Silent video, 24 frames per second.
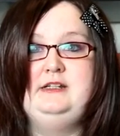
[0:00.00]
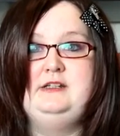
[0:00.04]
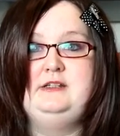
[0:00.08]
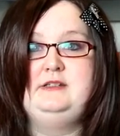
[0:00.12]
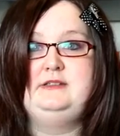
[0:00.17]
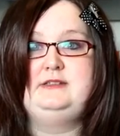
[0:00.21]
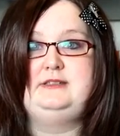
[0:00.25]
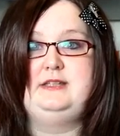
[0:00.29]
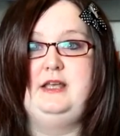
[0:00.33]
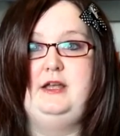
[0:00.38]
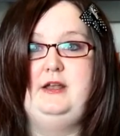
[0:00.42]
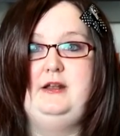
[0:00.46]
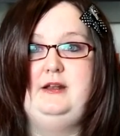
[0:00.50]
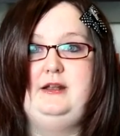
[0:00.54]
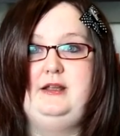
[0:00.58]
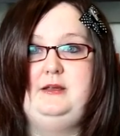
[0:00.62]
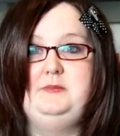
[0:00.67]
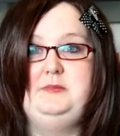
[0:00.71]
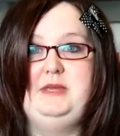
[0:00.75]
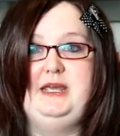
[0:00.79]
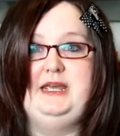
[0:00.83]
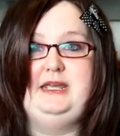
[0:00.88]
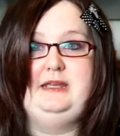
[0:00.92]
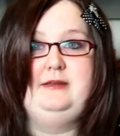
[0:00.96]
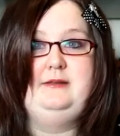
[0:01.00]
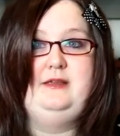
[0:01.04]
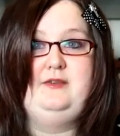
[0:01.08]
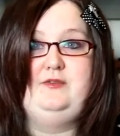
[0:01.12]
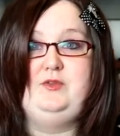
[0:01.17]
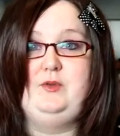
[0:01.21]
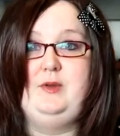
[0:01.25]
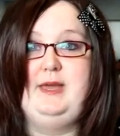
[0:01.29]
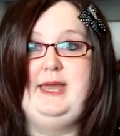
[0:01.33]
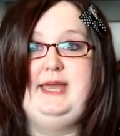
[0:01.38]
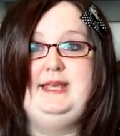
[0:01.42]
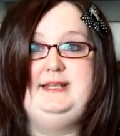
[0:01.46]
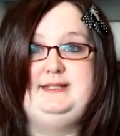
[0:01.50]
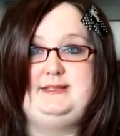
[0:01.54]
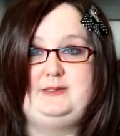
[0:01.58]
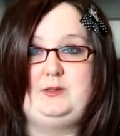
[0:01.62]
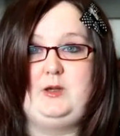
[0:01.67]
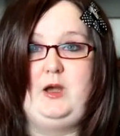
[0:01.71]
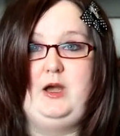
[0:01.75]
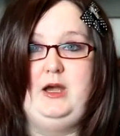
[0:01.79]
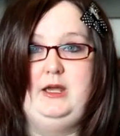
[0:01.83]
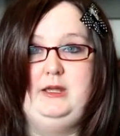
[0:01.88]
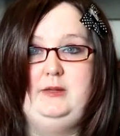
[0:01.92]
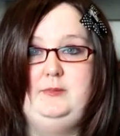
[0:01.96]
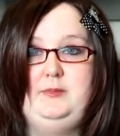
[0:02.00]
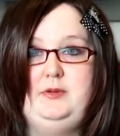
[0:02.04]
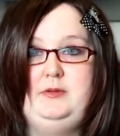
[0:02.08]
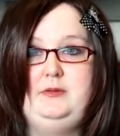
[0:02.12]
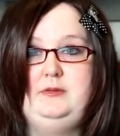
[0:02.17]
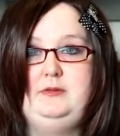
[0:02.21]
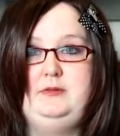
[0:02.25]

So like me, if you hate Skype,